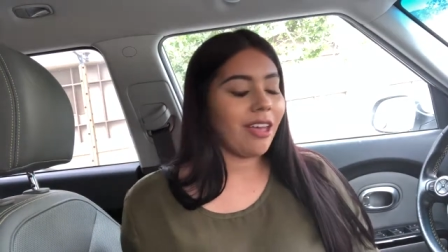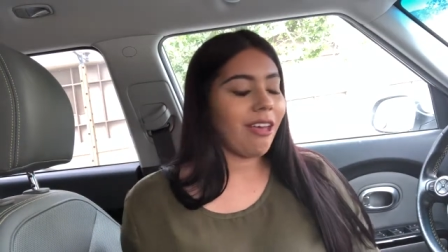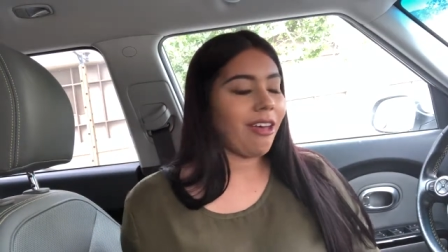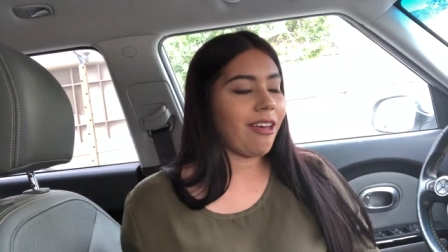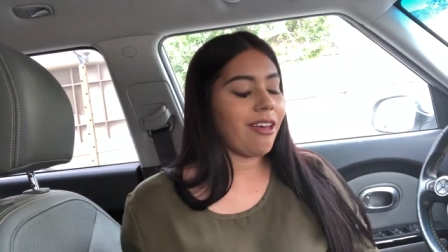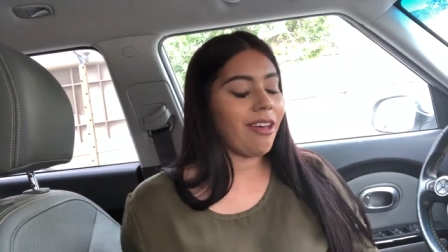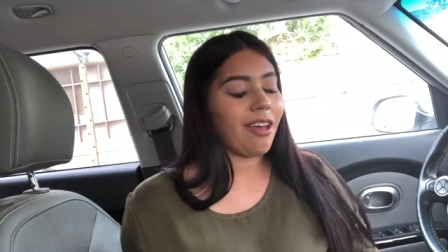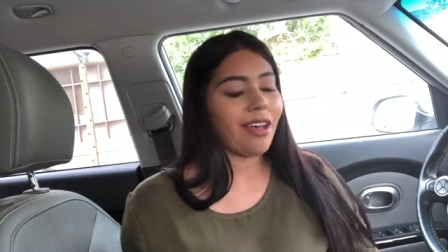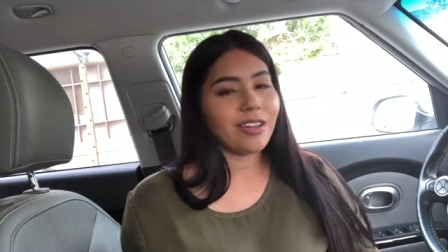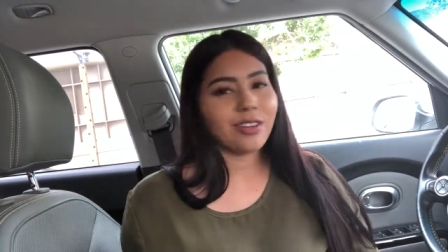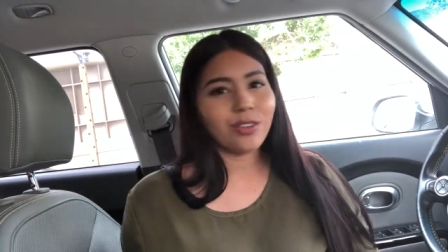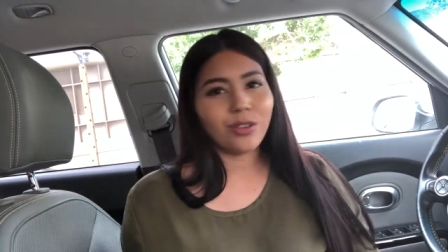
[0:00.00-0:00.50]

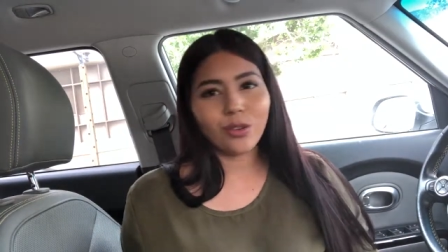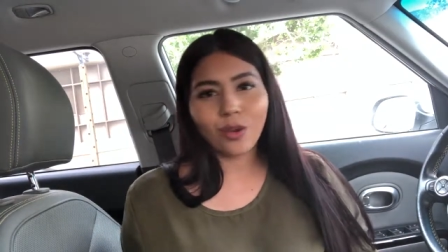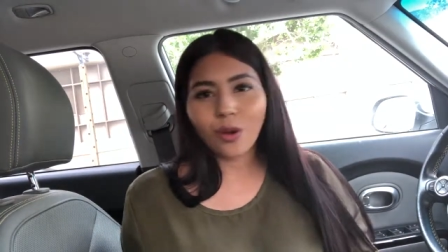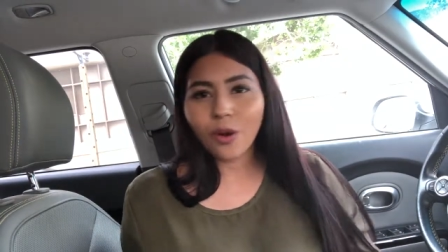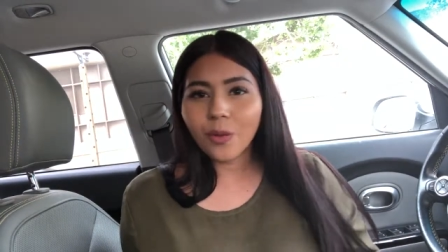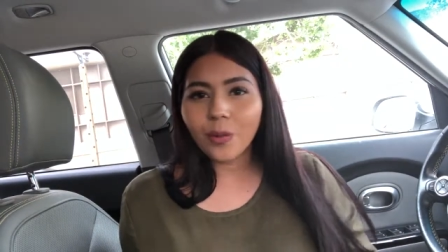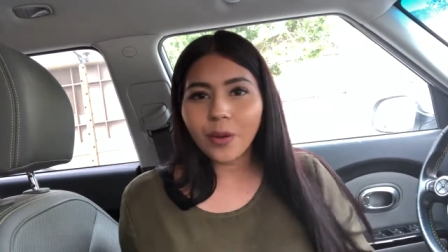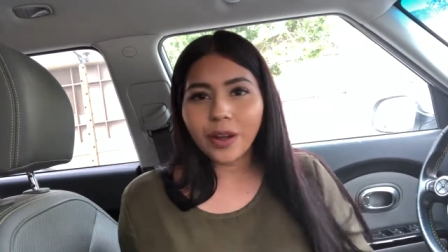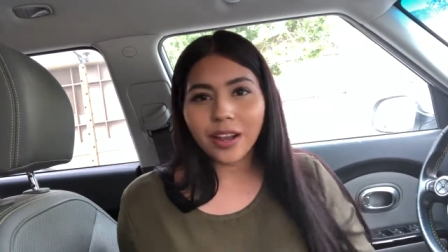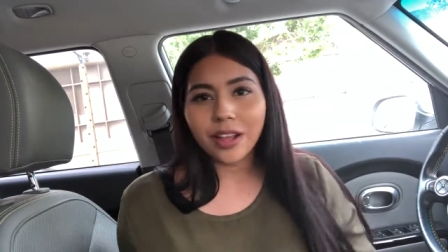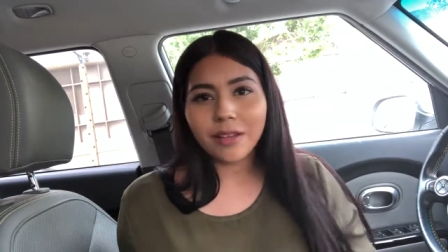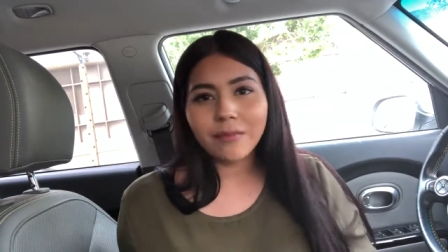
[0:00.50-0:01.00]
I
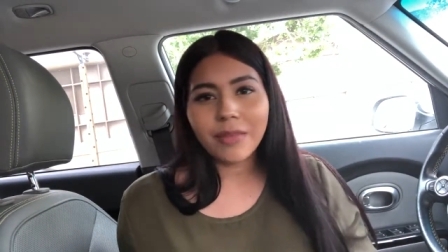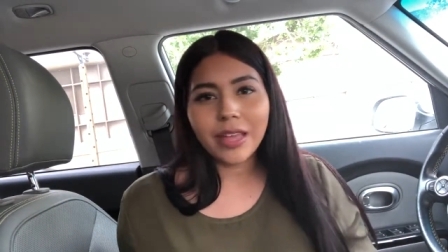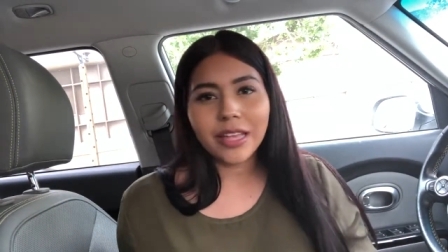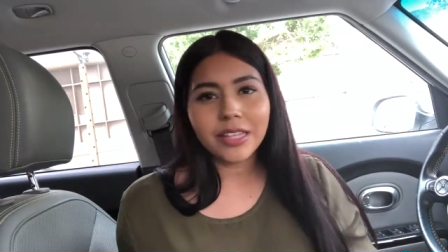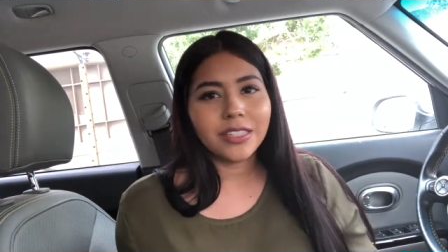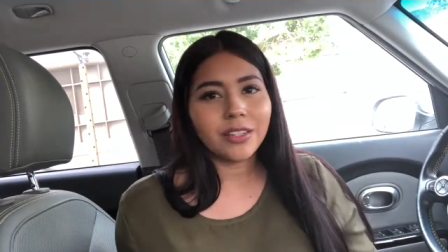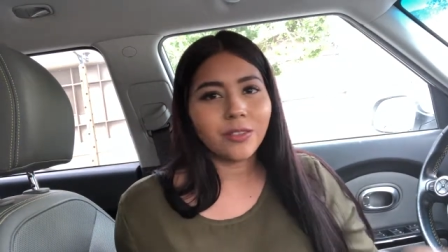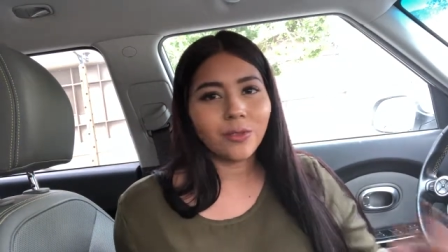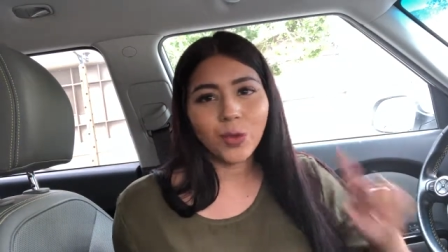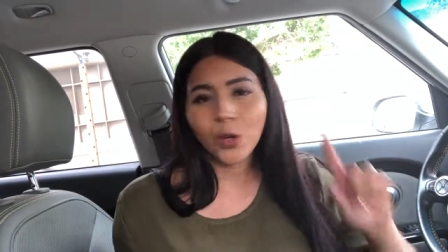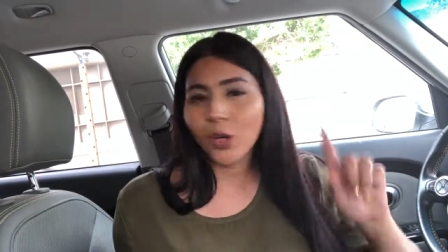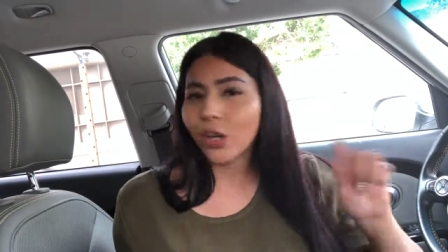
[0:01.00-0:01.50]
don't
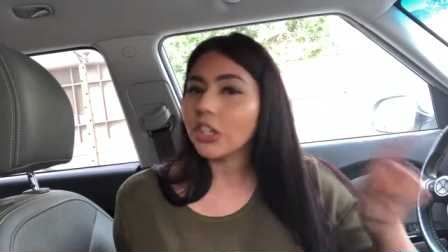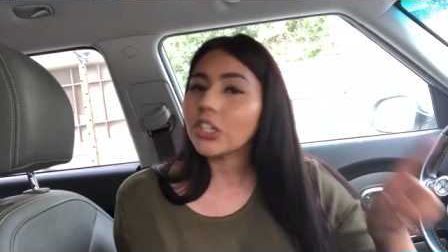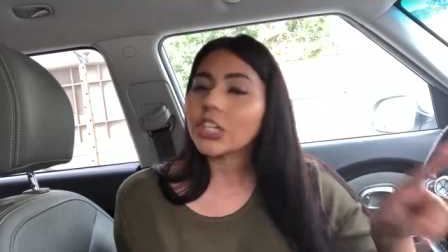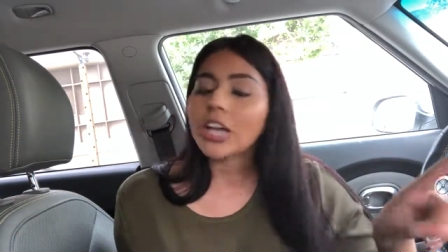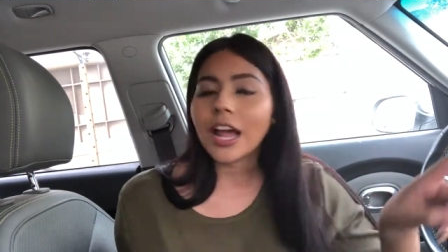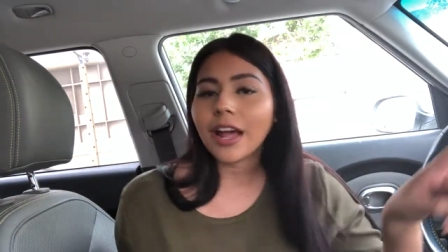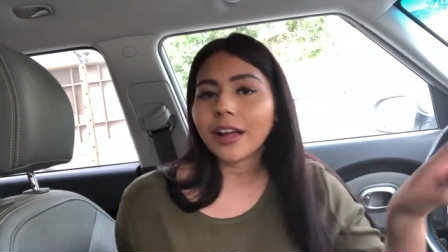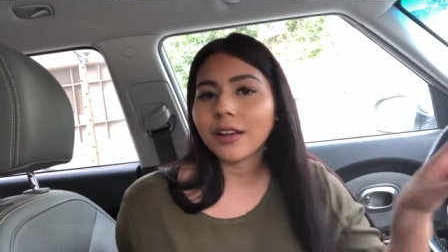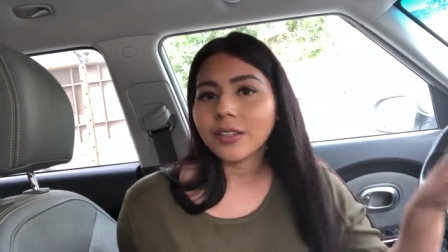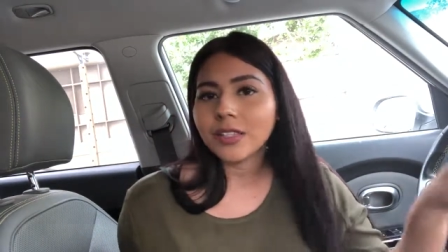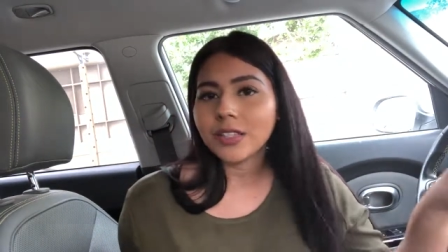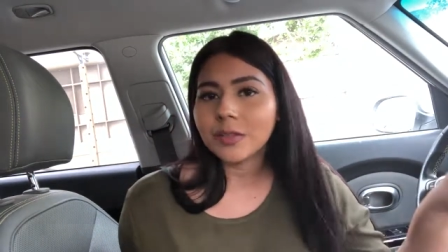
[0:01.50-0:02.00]
recommend, if you're a
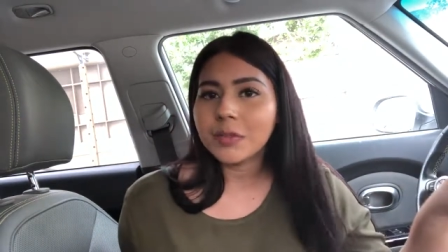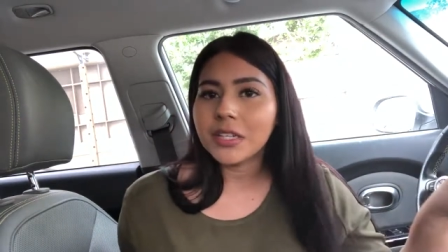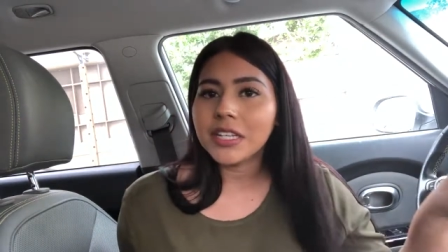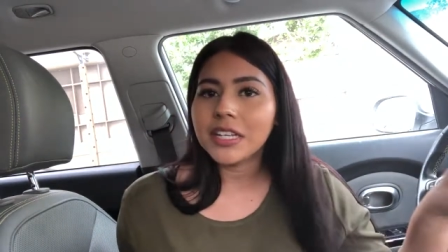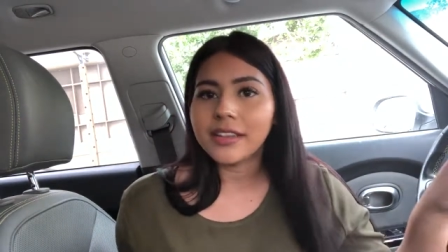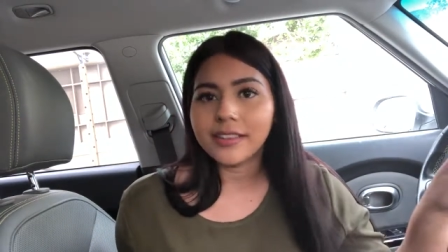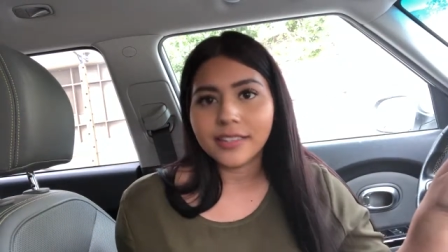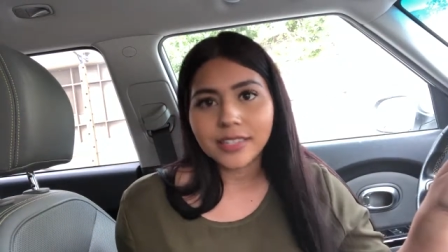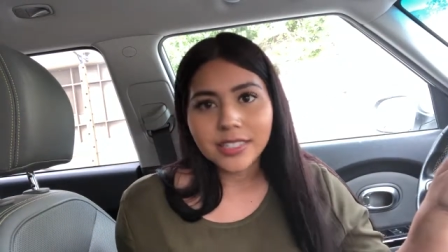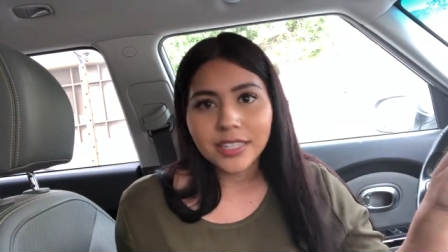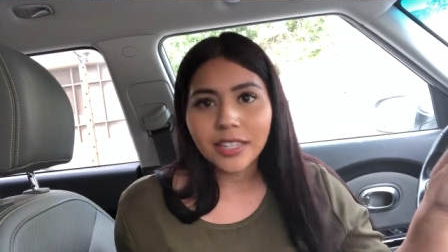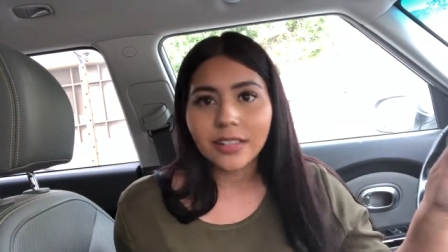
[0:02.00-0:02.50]
child, to be
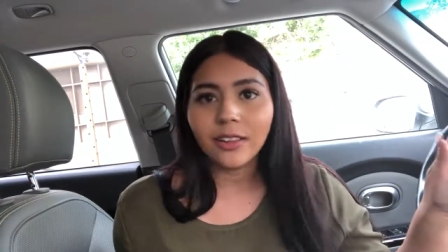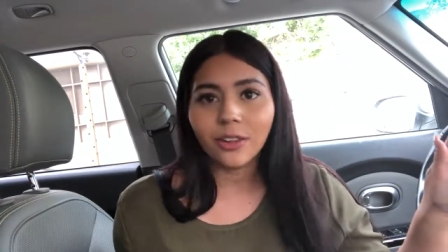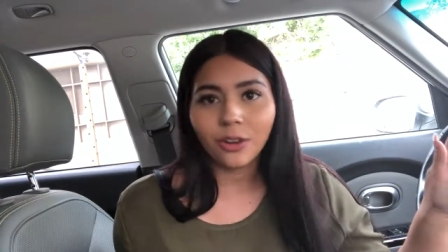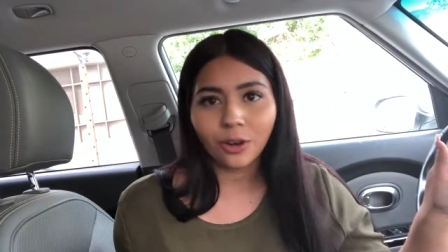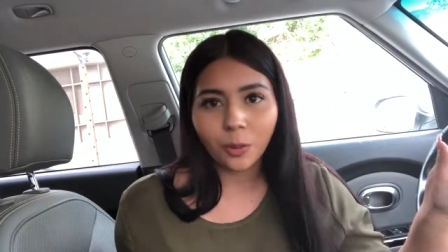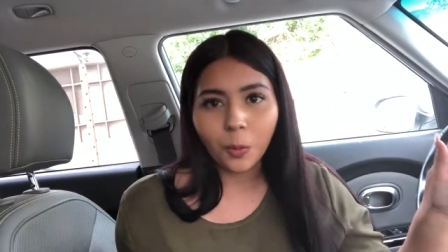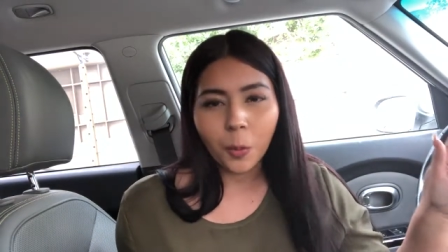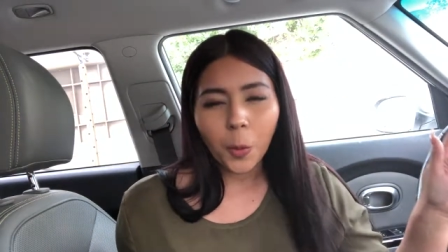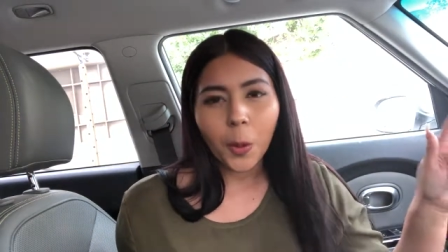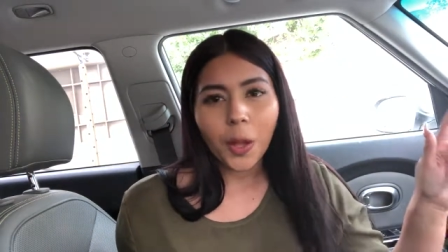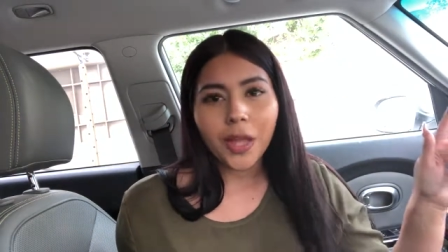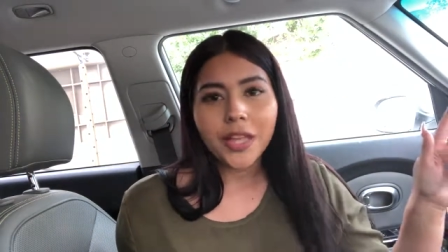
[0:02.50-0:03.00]
kissing
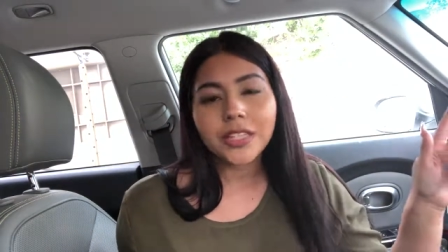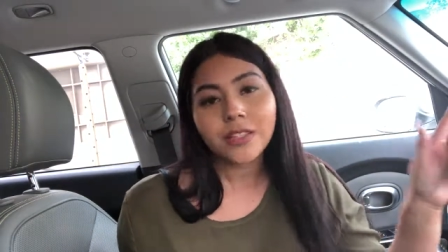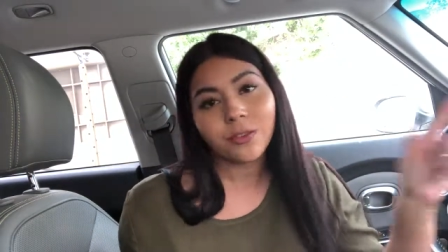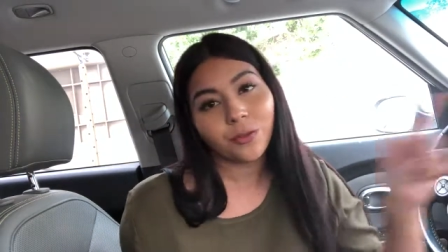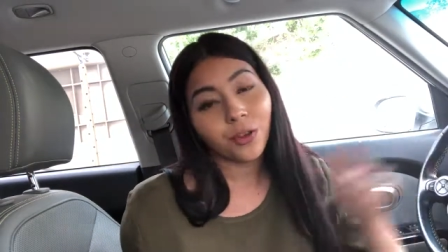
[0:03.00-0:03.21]
little boys.